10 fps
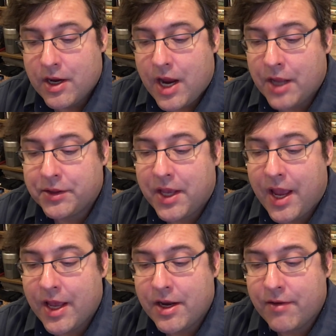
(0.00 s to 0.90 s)
At the
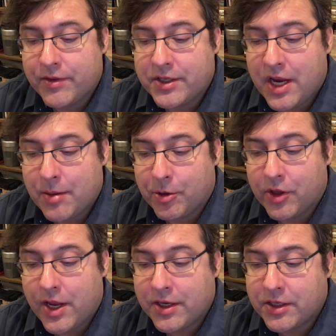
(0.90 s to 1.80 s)
head of the table
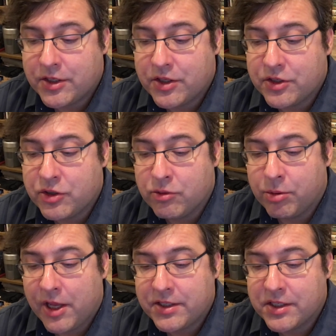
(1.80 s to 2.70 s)
and in the two
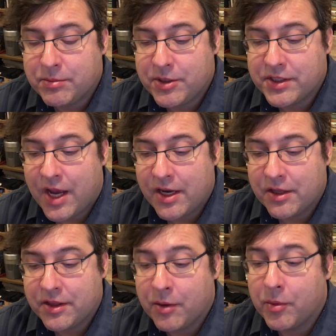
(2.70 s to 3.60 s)
places beside
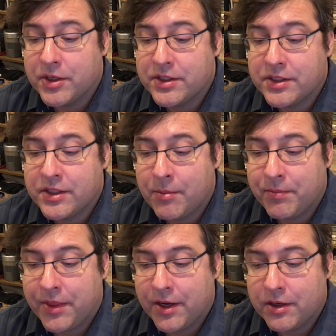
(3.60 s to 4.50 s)
it there was
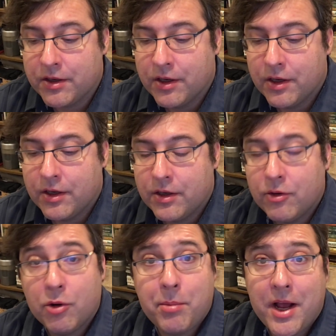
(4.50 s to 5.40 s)
something,
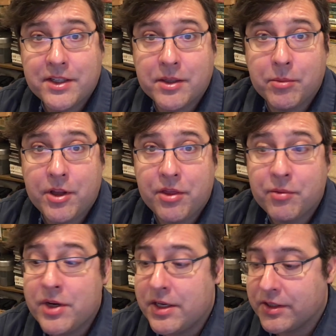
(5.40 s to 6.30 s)
or possibly
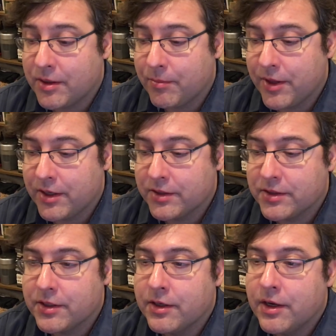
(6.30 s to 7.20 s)
three somethings.